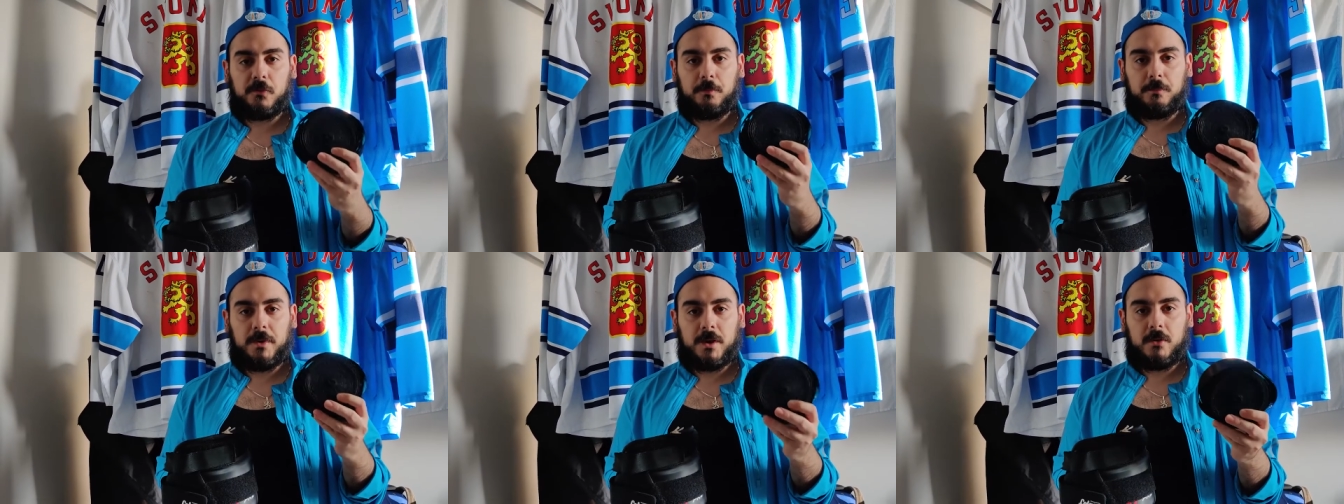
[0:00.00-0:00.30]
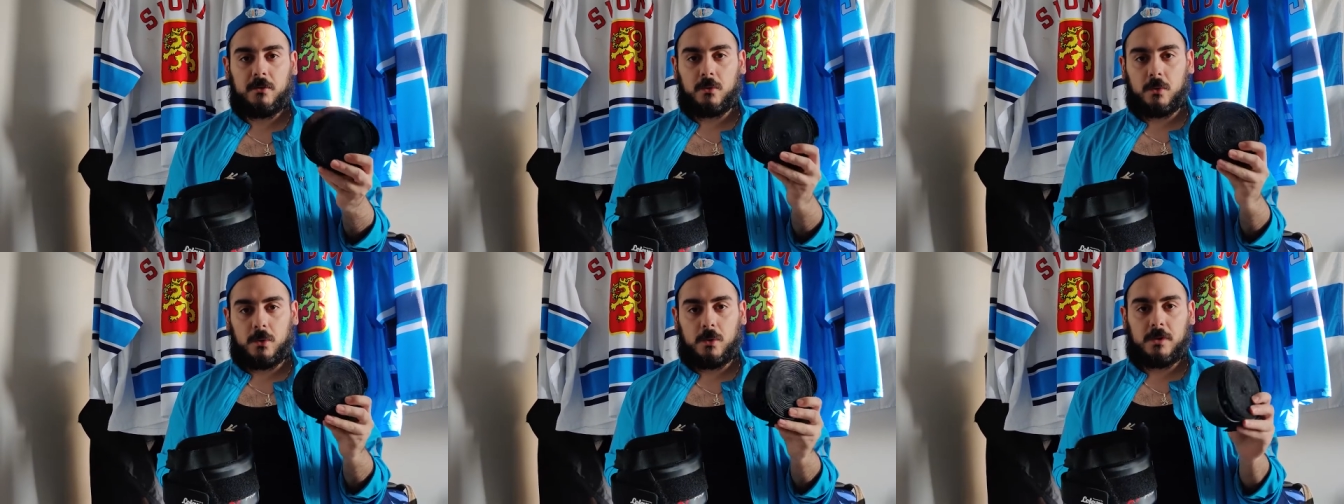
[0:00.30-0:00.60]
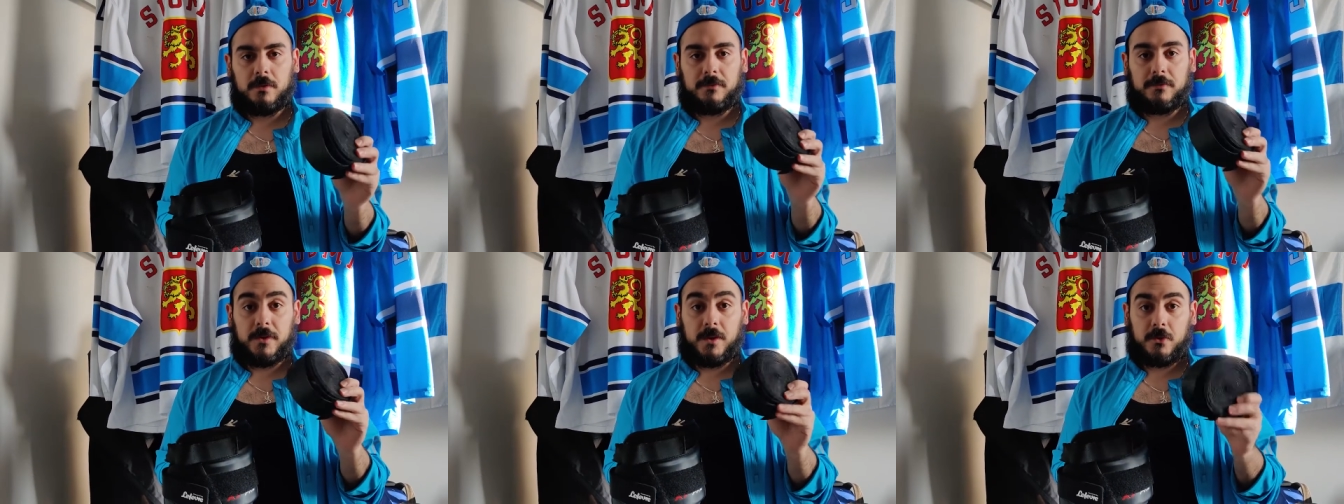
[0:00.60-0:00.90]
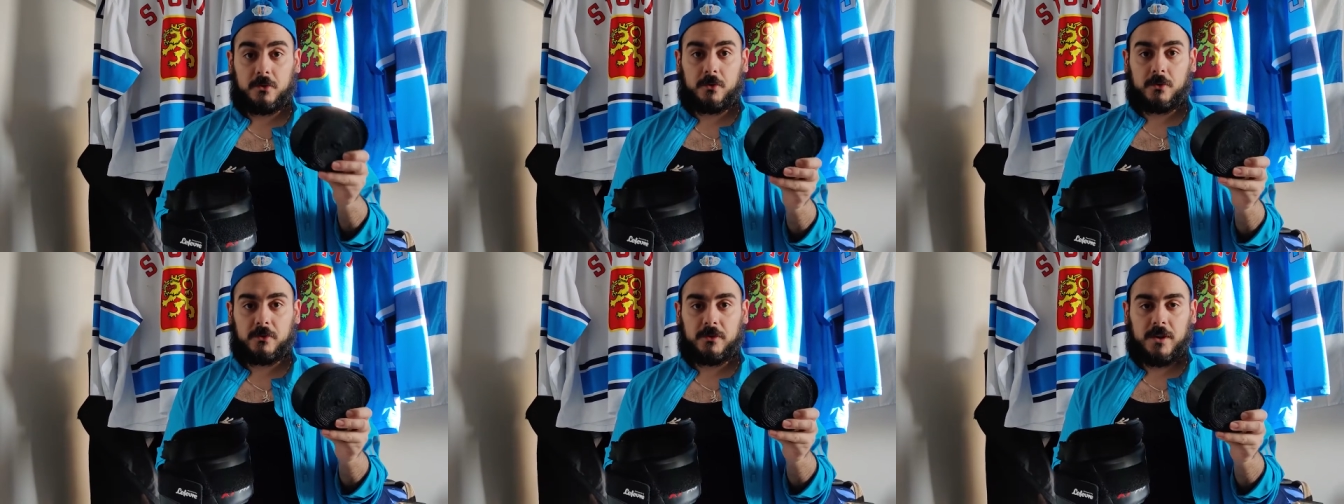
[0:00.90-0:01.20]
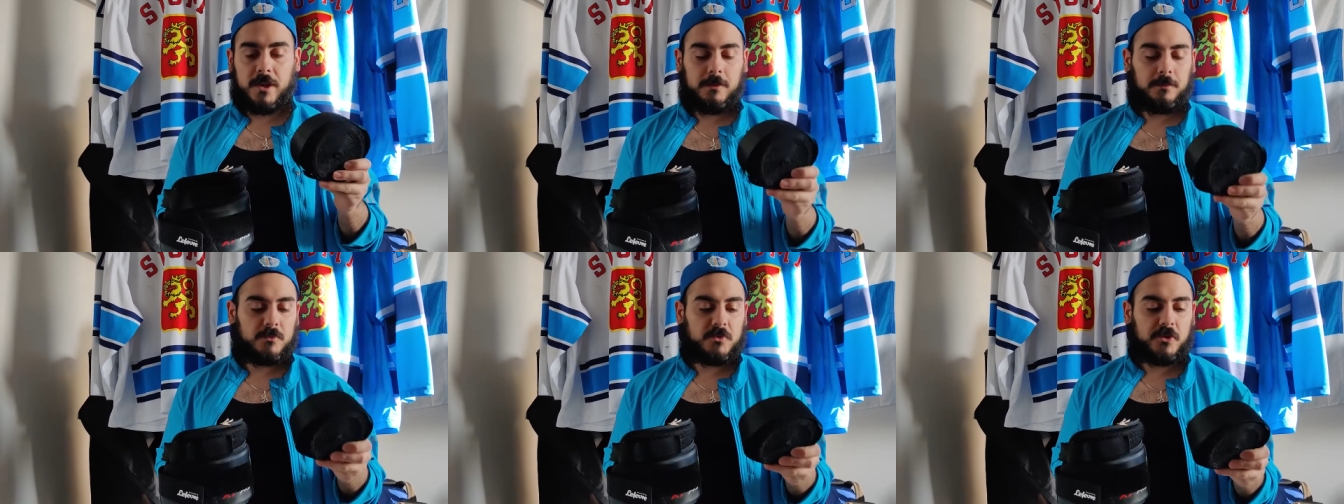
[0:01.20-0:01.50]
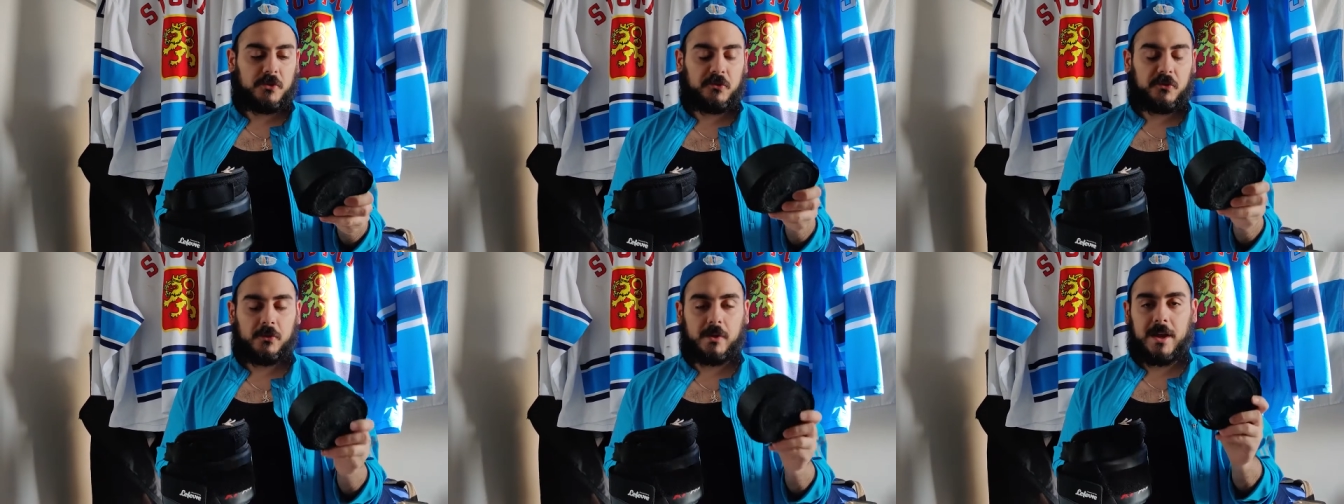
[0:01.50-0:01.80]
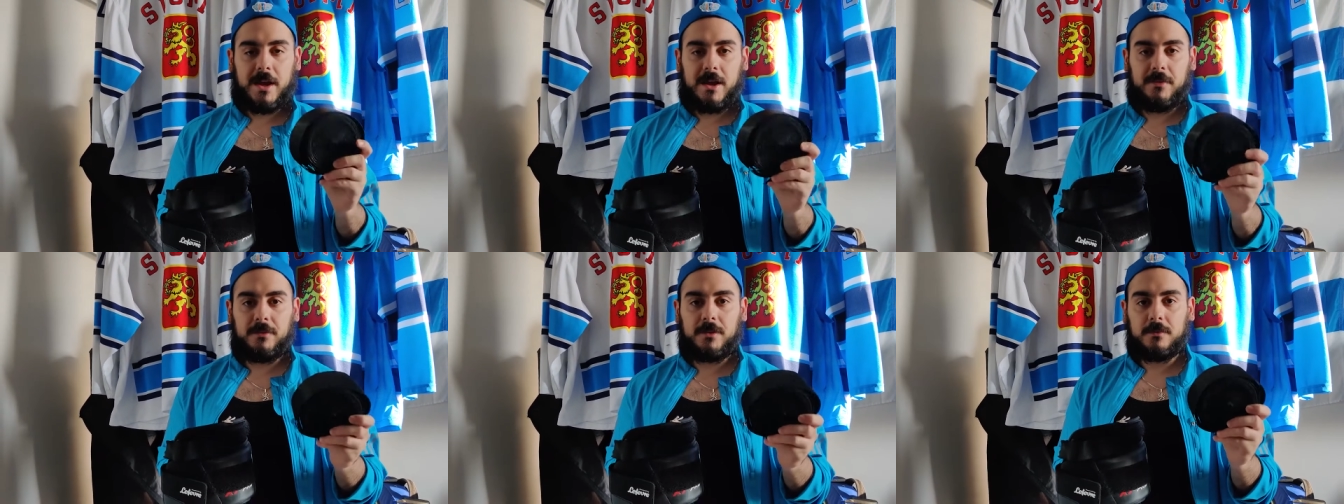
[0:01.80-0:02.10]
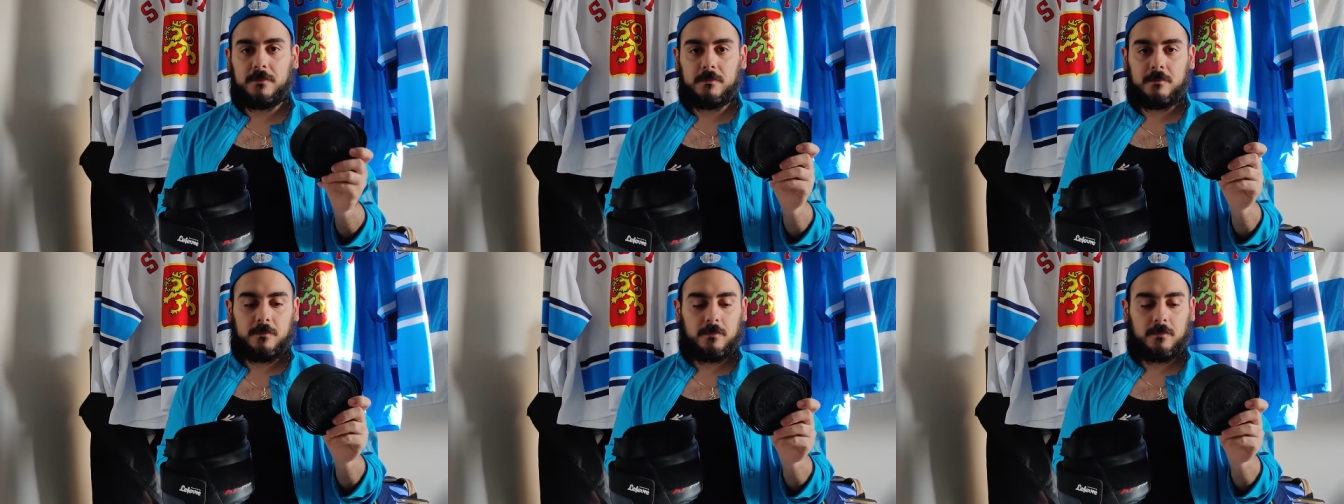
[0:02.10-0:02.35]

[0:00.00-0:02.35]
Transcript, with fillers: big roll of Velcro tape, just so you have it